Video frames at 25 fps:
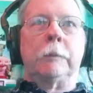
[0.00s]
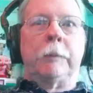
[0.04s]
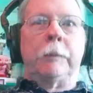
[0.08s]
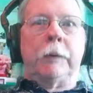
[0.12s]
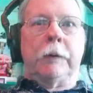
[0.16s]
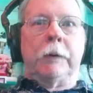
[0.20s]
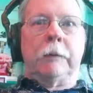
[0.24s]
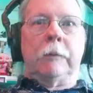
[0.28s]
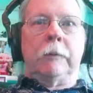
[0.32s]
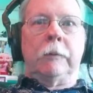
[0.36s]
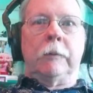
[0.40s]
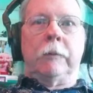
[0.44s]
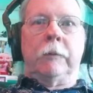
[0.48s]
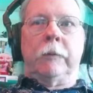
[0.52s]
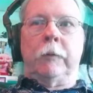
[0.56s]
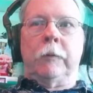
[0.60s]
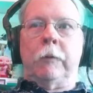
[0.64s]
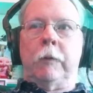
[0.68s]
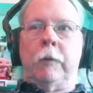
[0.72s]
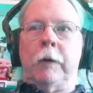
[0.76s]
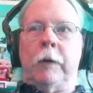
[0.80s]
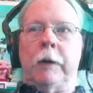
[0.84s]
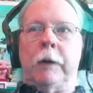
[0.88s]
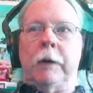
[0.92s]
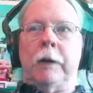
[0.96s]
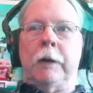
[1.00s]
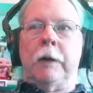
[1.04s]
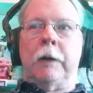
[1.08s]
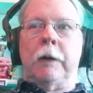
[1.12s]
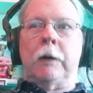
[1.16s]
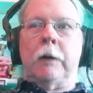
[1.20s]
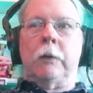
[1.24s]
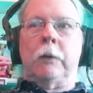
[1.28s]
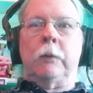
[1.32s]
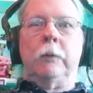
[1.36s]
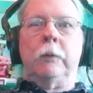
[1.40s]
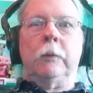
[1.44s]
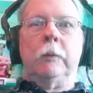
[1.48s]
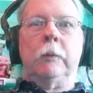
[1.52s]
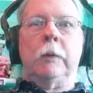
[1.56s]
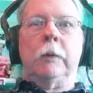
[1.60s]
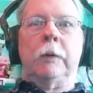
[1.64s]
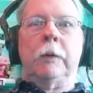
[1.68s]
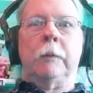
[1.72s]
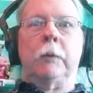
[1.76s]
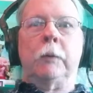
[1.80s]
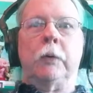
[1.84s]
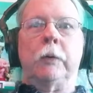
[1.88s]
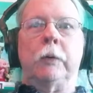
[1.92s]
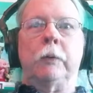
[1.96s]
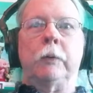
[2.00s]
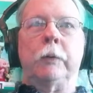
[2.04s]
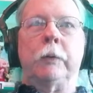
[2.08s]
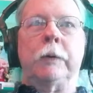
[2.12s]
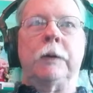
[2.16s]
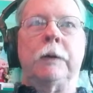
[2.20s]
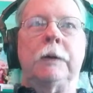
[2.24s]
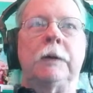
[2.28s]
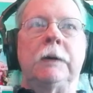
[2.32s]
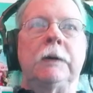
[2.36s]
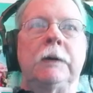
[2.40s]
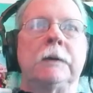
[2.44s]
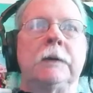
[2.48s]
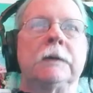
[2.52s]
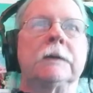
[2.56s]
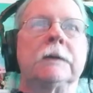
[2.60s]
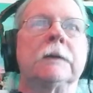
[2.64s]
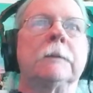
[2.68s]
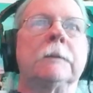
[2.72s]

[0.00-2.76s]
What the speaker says: but for right now, I'm going with these.